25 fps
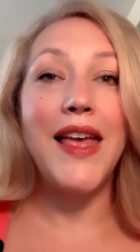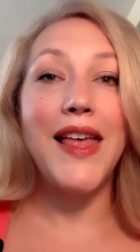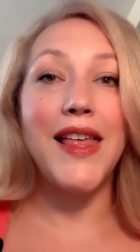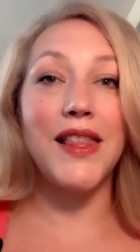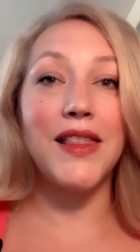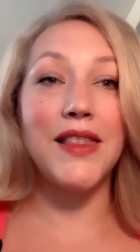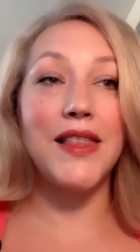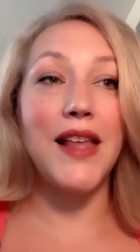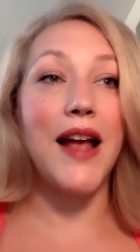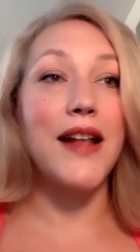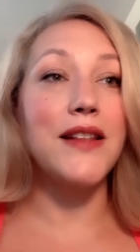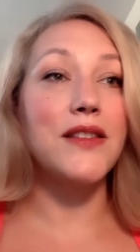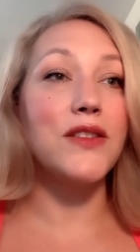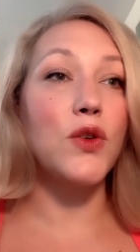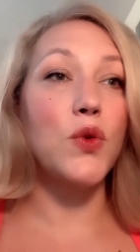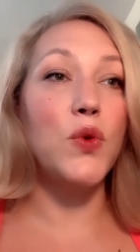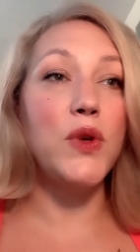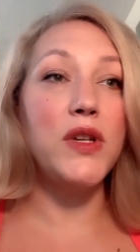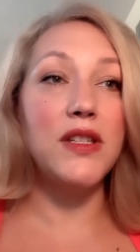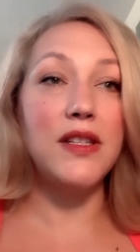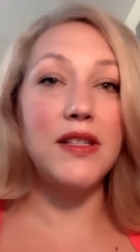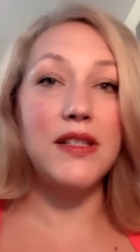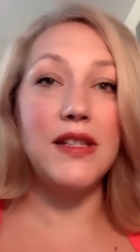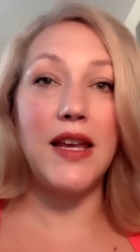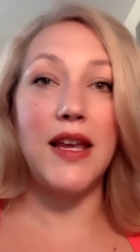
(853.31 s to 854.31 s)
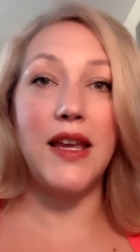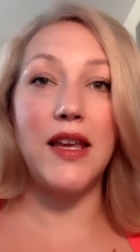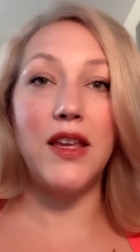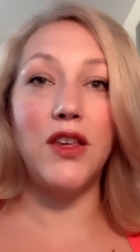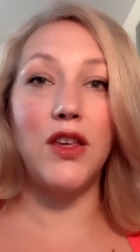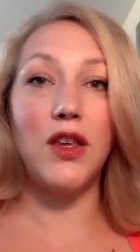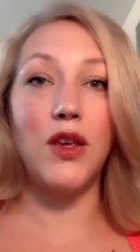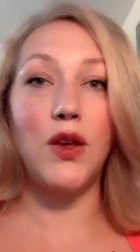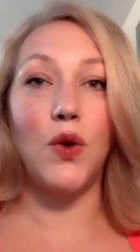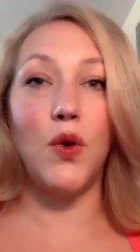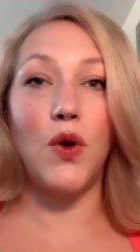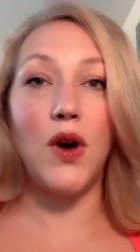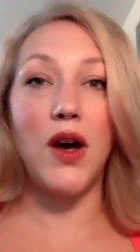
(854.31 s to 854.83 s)
And that's going to take
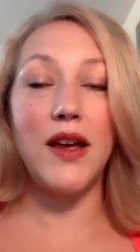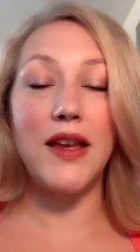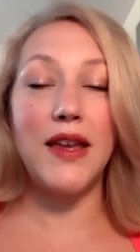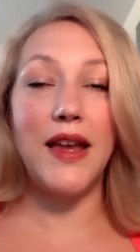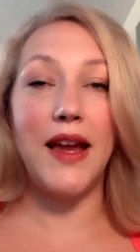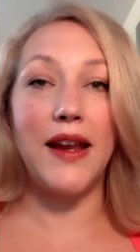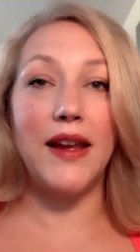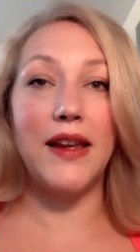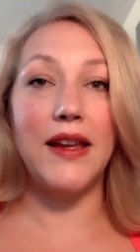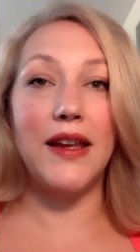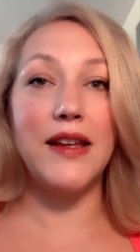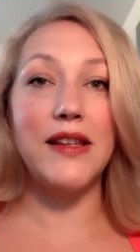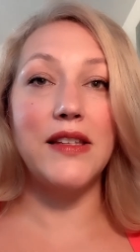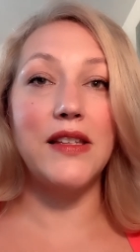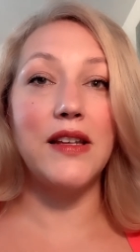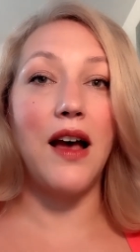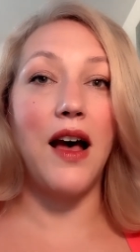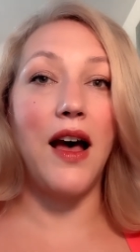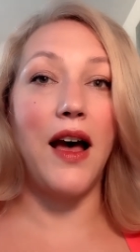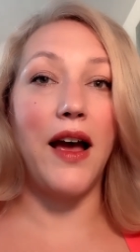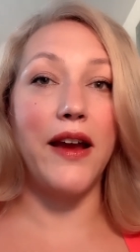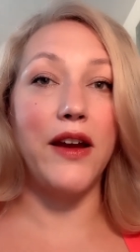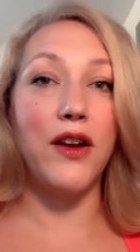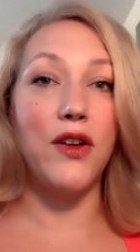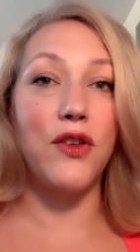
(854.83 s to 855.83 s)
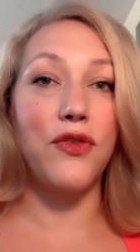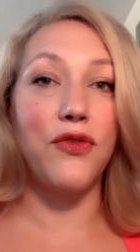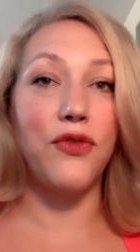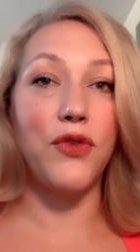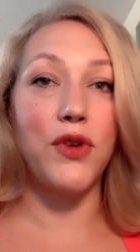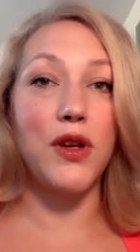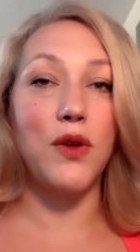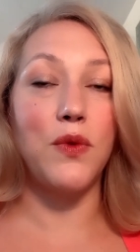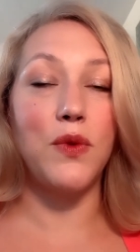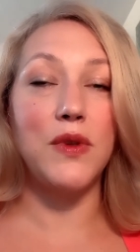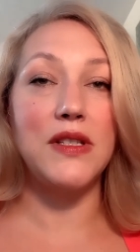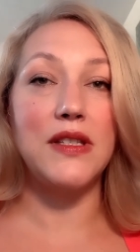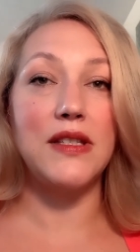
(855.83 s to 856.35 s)
you again into higher
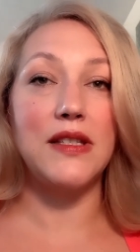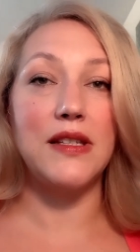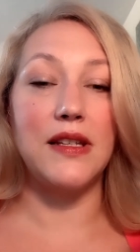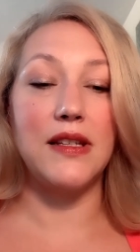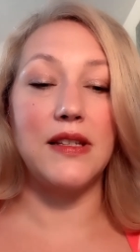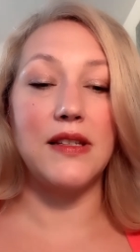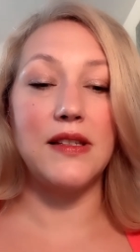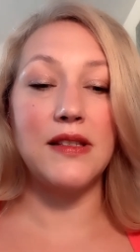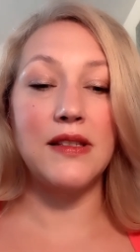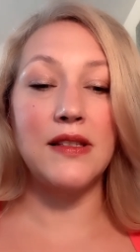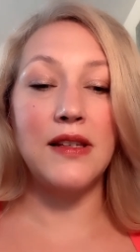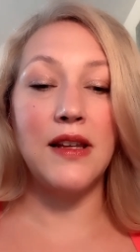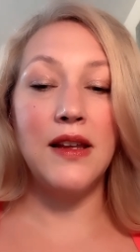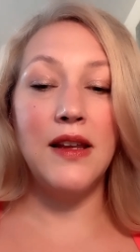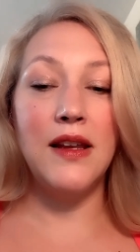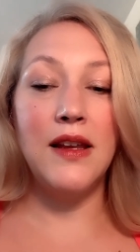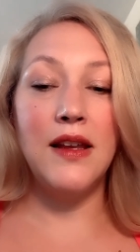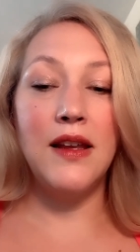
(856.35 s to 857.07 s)
frequencies.